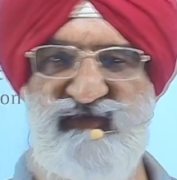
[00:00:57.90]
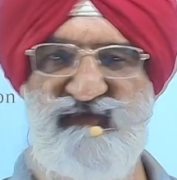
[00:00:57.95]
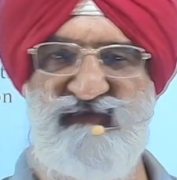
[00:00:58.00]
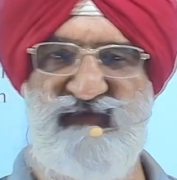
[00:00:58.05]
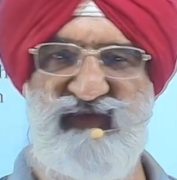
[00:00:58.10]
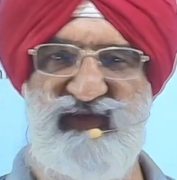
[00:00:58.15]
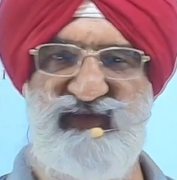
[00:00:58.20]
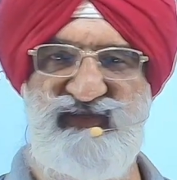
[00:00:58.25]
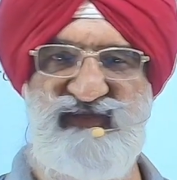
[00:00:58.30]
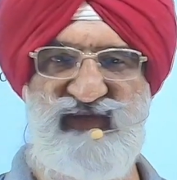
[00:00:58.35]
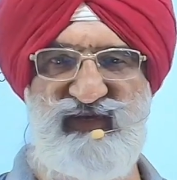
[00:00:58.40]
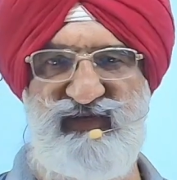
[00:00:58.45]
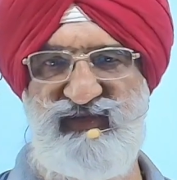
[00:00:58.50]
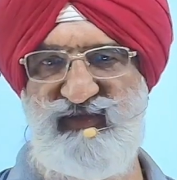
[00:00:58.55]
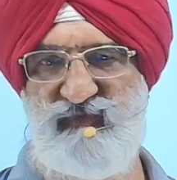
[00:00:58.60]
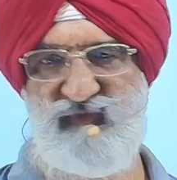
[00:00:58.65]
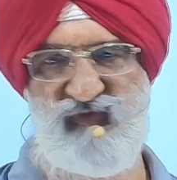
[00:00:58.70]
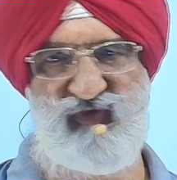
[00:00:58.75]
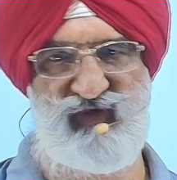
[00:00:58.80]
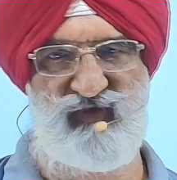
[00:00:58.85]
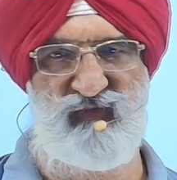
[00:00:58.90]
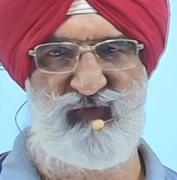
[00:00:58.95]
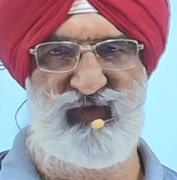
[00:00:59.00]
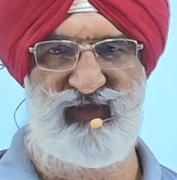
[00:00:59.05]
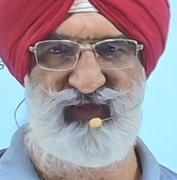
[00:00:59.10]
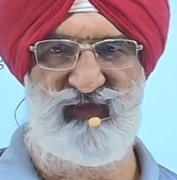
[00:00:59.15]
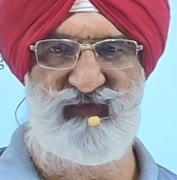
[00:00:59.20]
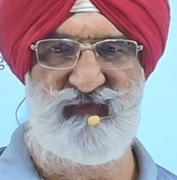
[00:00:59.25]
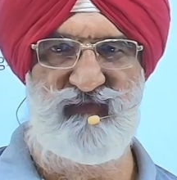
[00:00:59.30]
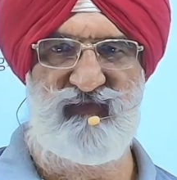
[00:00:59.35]
face at the point Y.
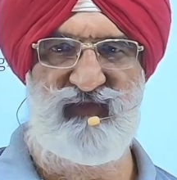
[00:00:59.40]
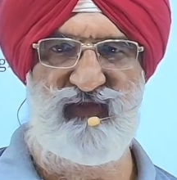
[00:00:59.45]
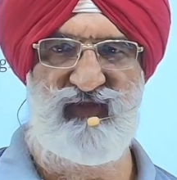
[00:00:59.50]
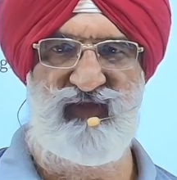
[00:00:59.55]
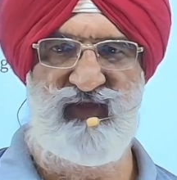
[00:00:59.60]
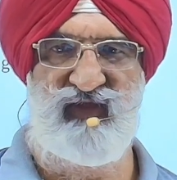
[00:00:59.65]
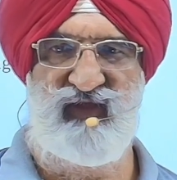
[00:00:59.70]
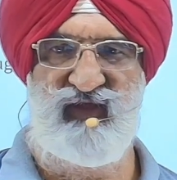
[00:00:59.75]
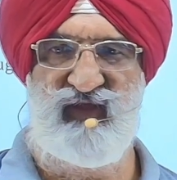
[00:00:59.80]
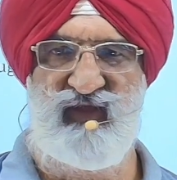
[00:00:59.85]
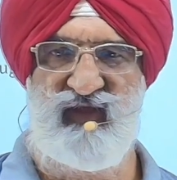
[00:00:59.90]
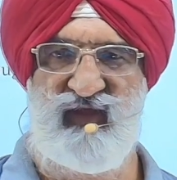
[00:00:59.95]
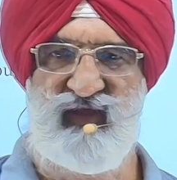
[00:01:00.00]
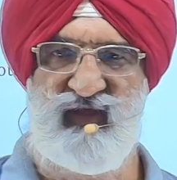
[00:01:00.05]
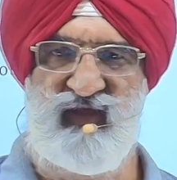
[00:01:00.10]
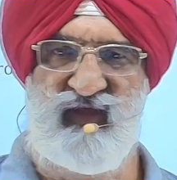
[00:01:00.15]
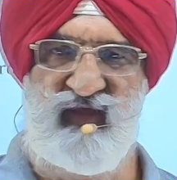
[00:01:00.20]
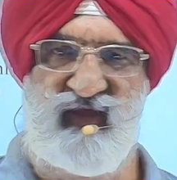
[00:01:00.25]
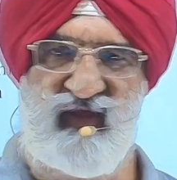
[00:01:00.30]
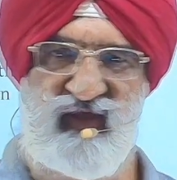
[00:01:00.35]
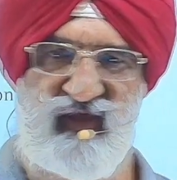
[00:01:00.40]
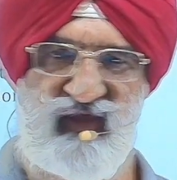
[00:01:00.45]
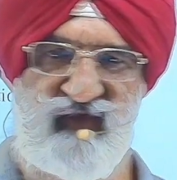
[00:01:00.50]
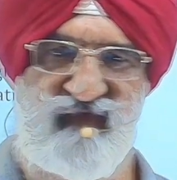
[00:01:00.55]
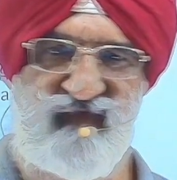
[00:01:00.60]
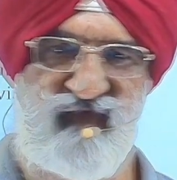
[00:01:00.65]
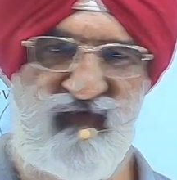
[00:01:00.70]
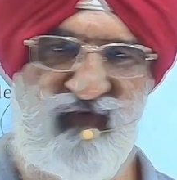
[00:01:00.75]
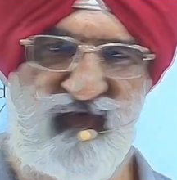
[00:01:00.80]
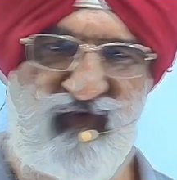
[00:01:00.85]

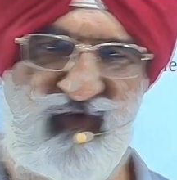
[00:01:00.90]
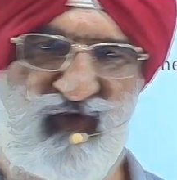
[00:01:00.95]
If you draw